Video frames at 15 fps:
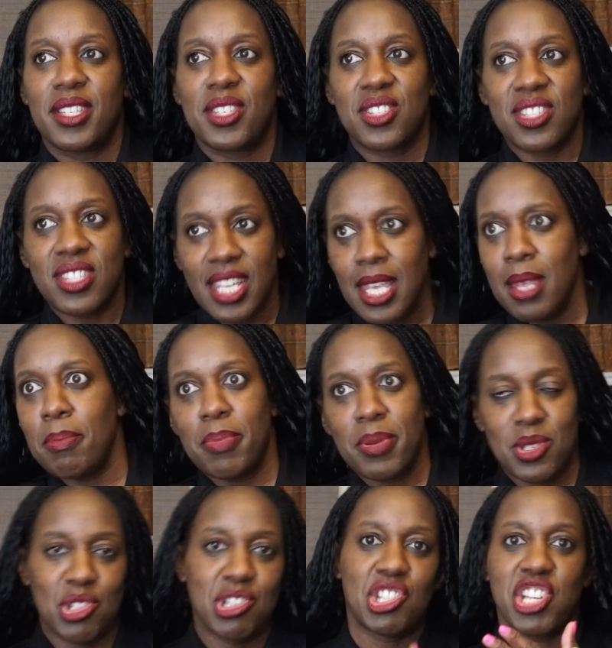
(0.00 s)
steep
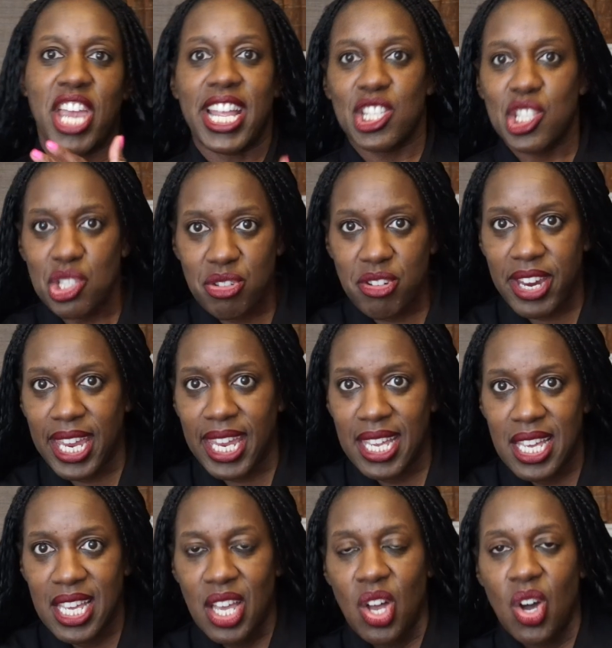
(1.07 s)
trajectory
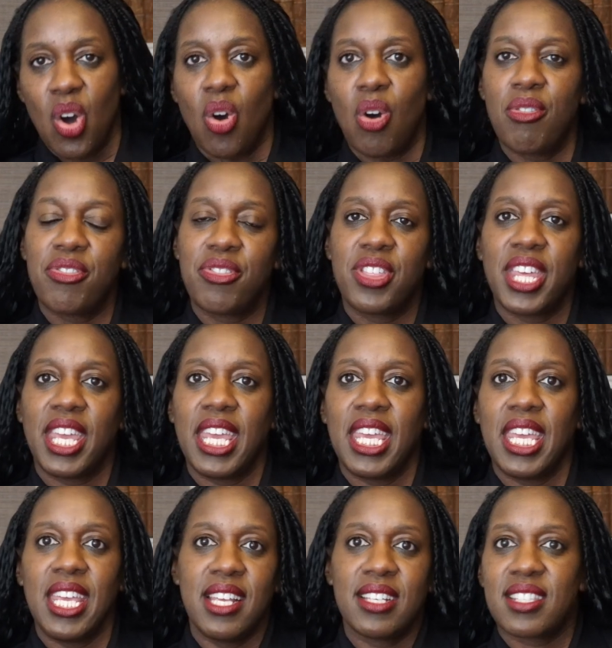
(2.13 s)
of
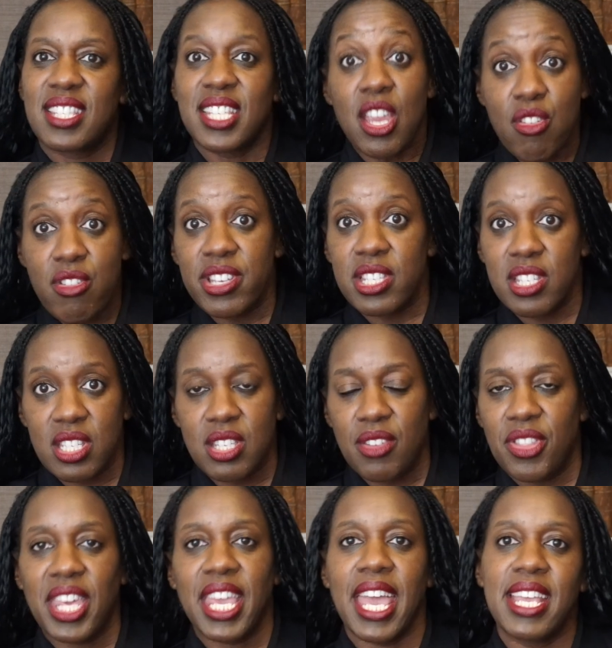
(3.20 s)
the seriousness of the
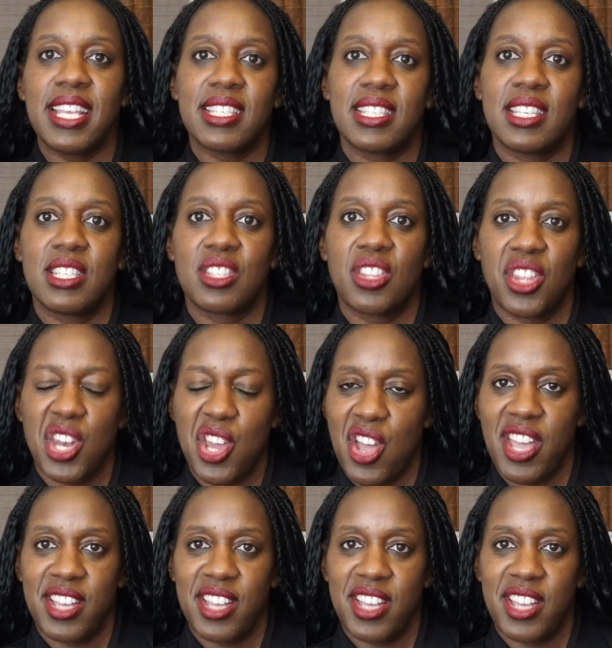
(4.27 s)
cases that I